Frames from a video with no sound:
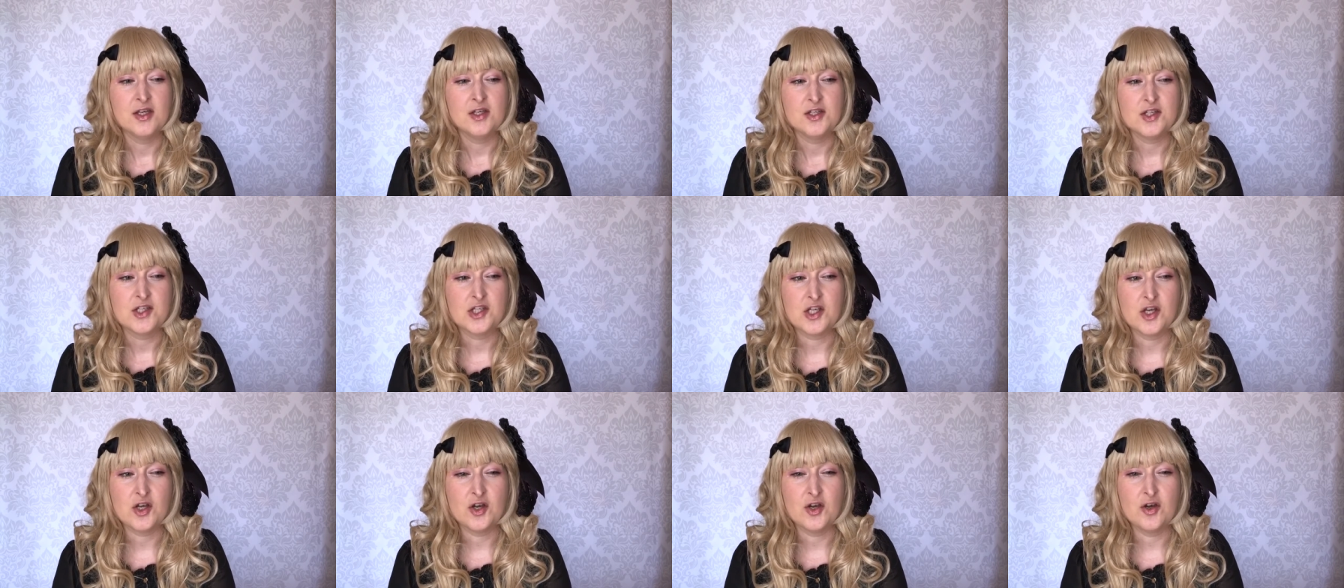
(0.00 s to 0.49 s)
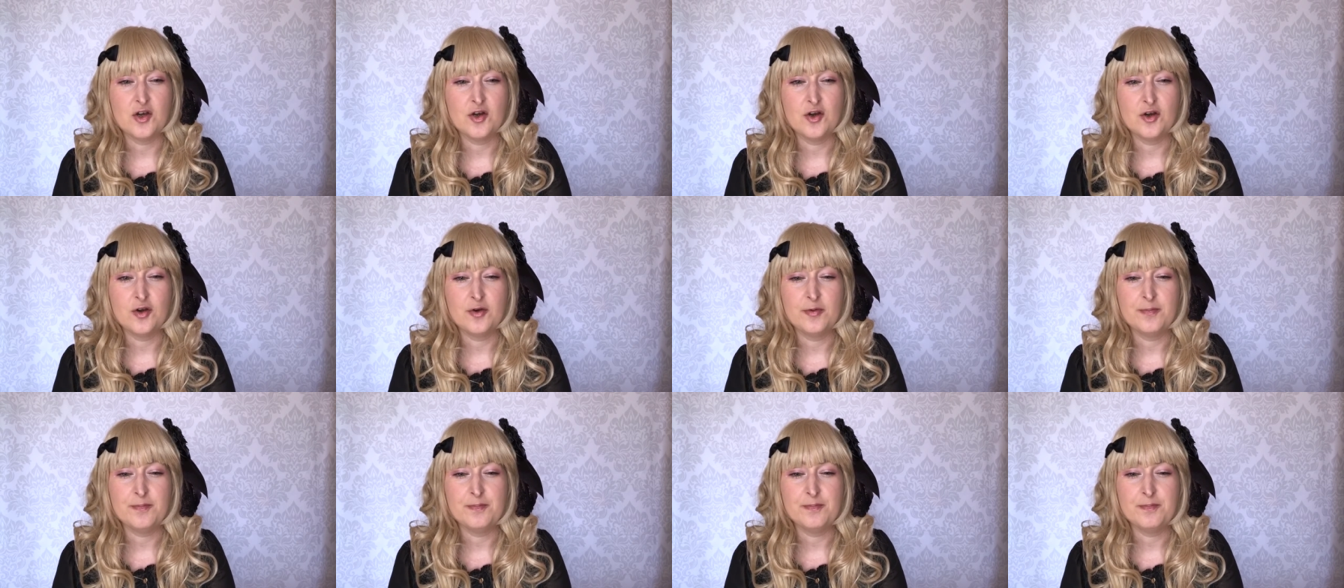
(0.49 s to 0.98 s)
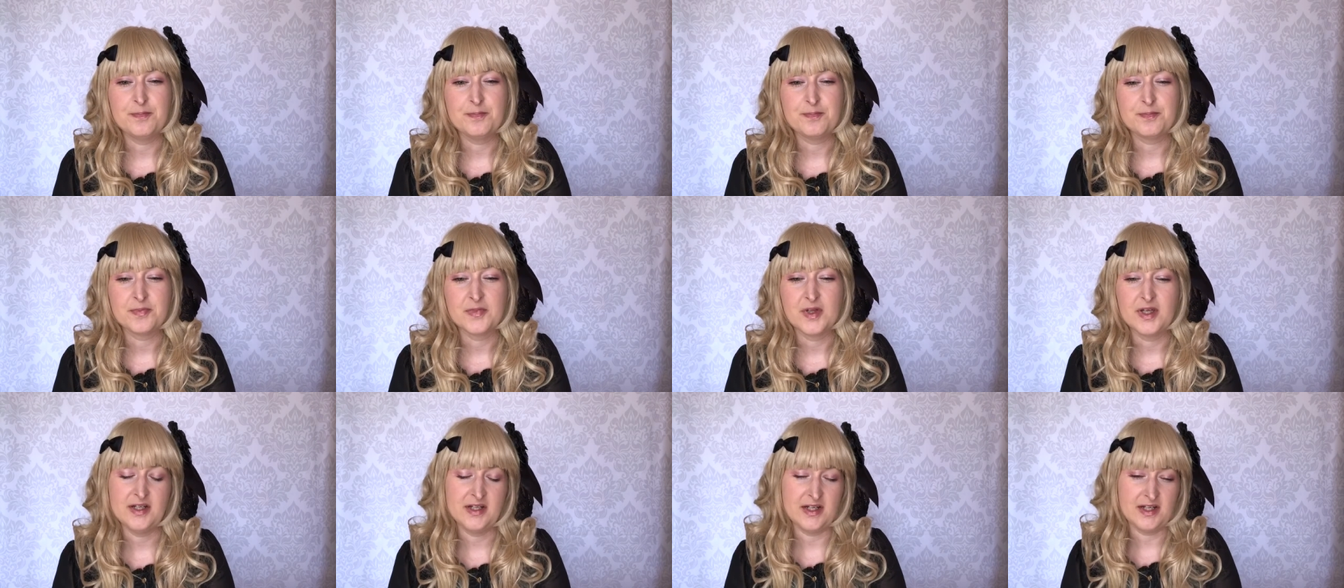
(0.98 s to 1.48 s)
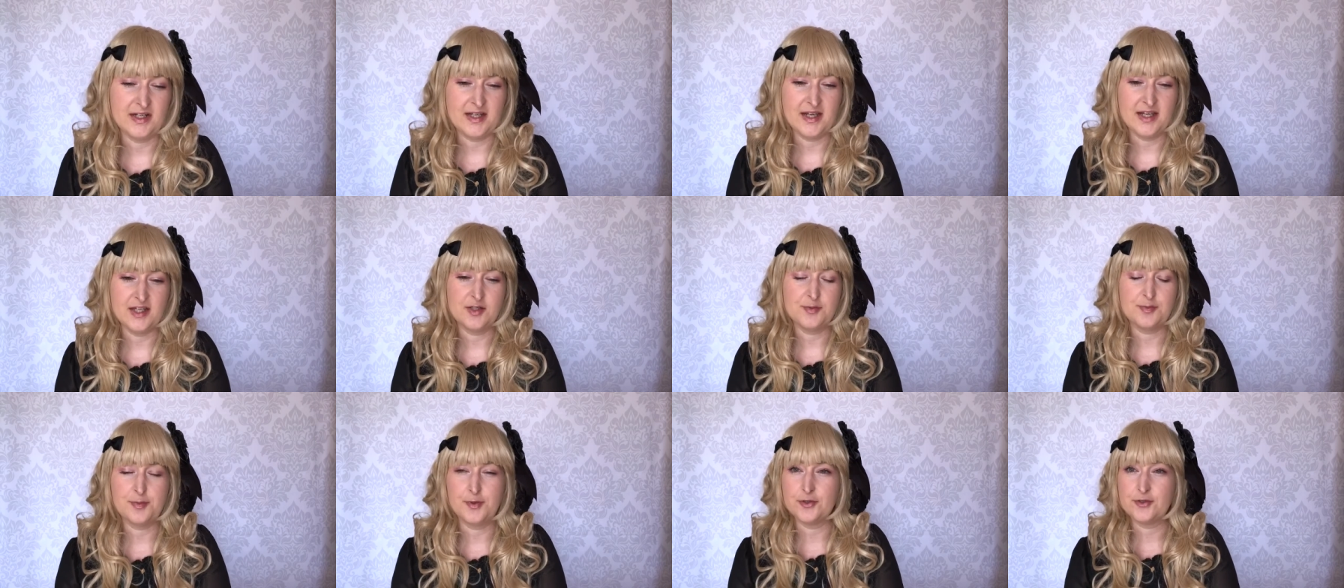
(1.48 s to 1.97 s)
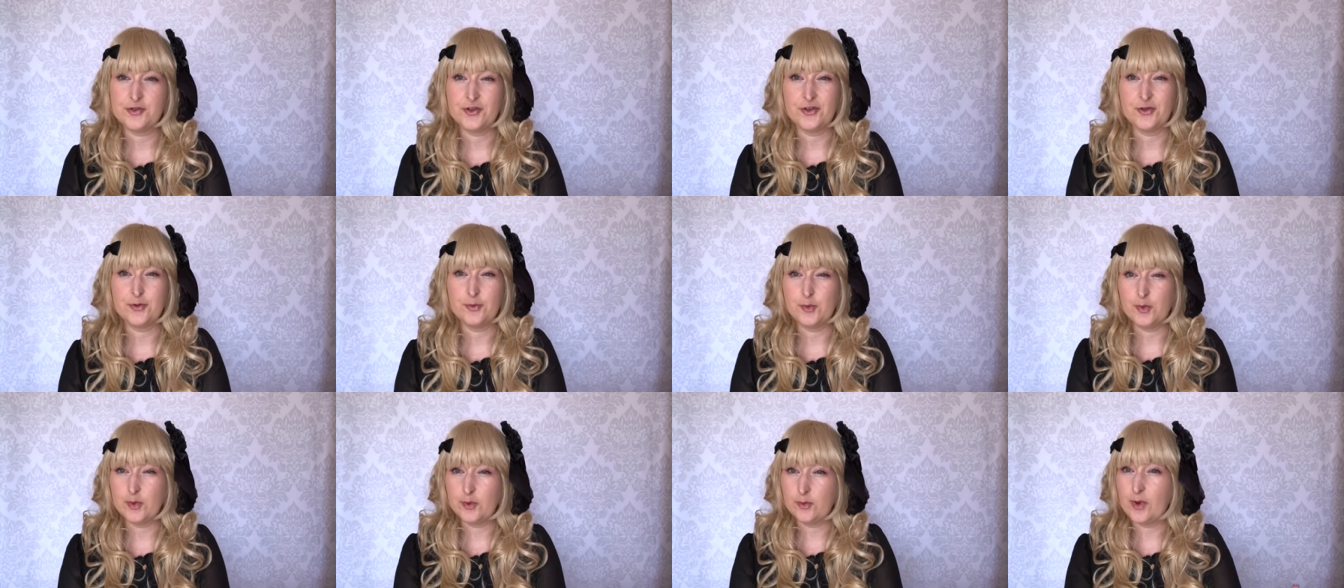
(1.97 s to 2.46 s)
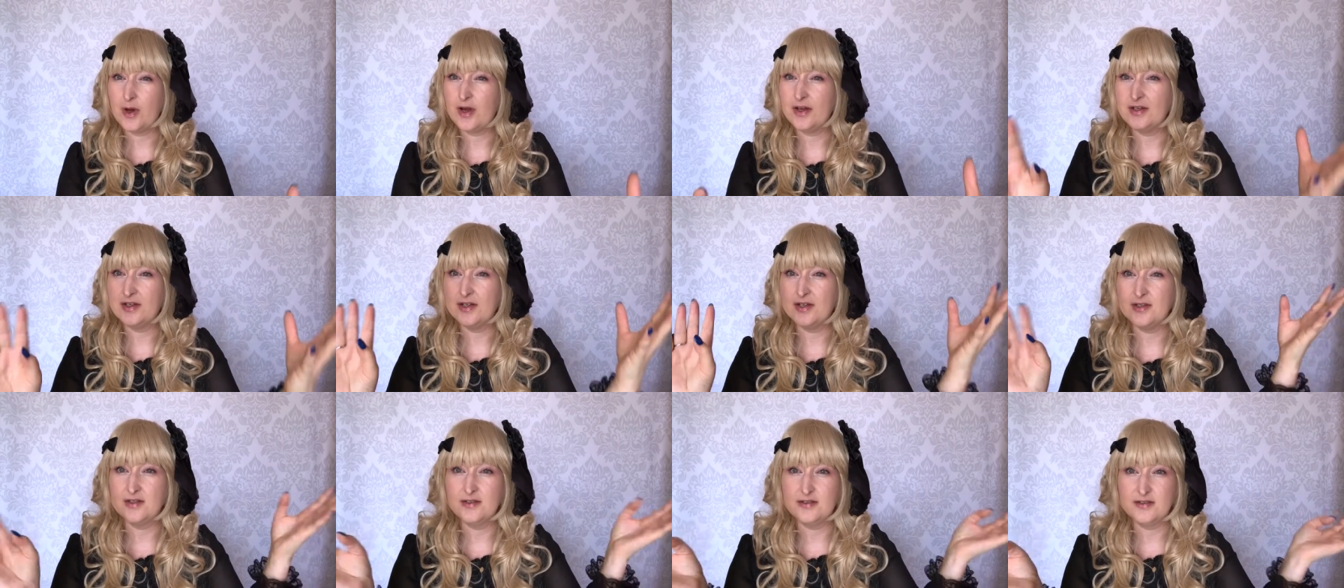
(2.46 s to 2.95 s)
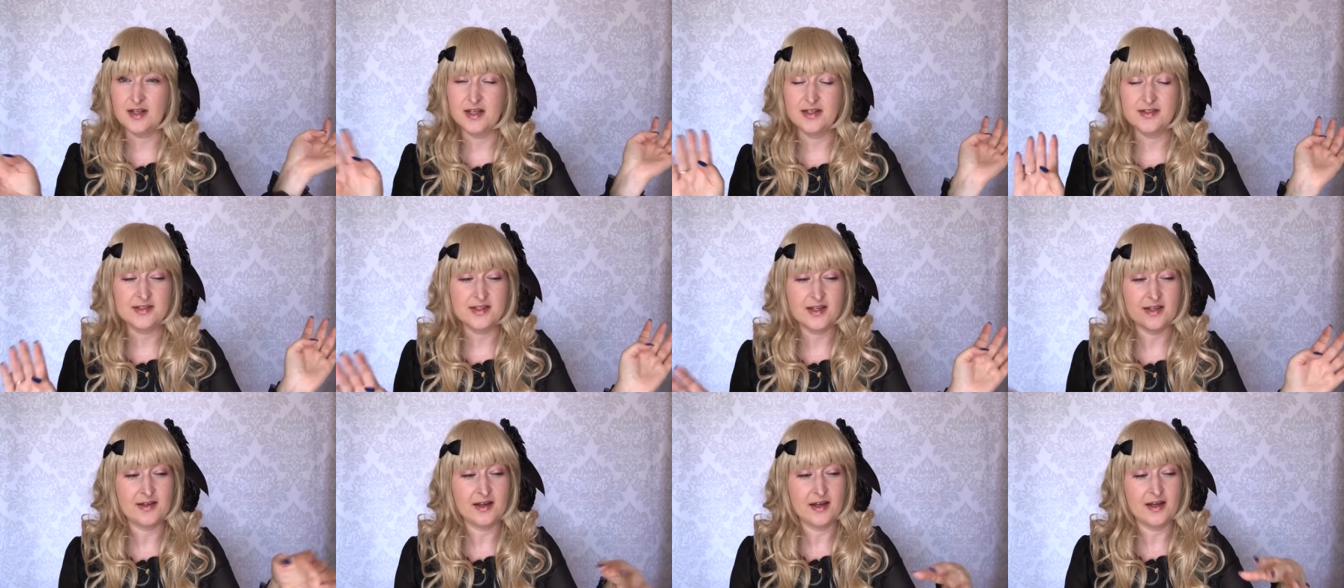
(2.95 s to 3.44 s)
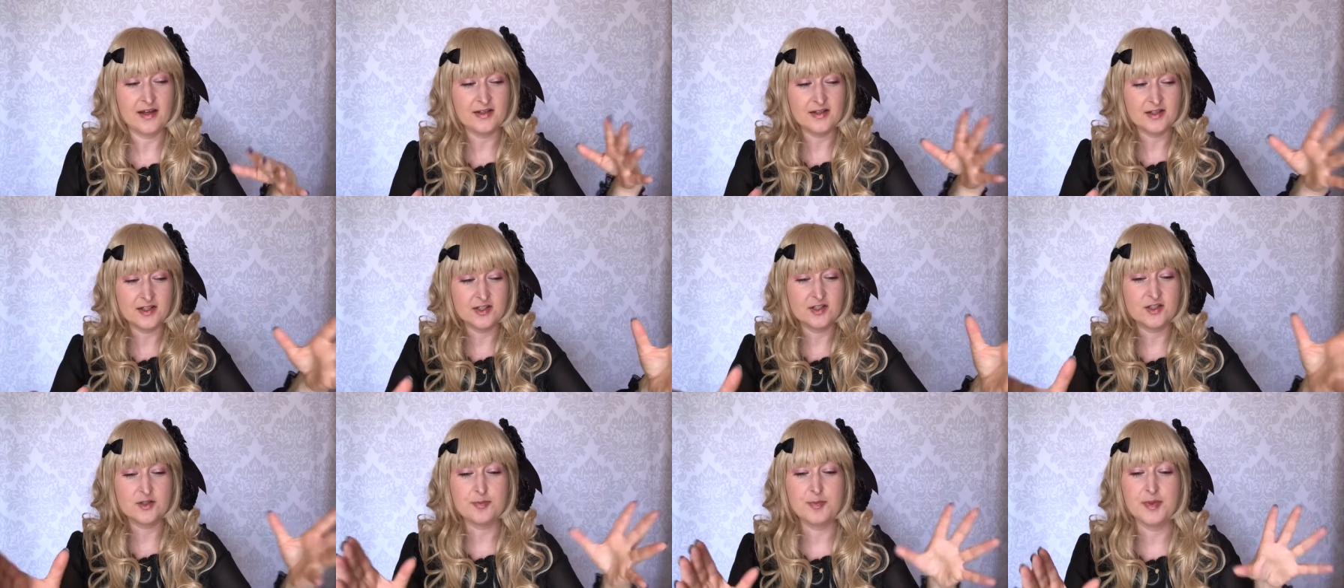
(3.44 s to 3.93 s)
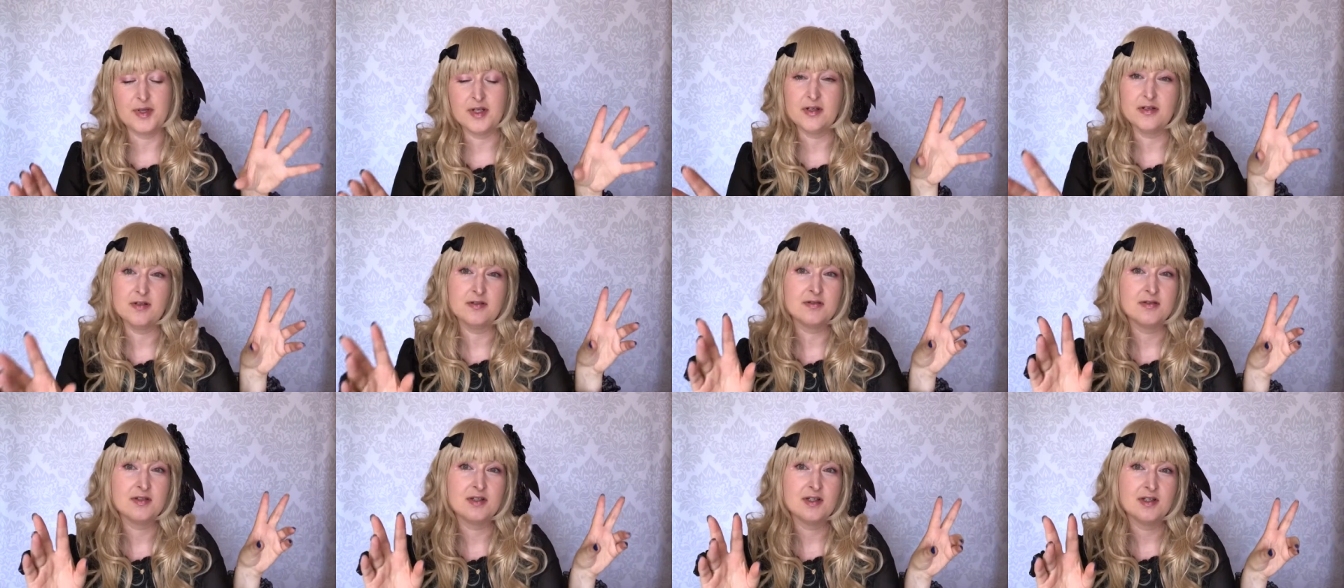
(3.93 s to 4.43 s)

So in that case, person number one, let's say that it's been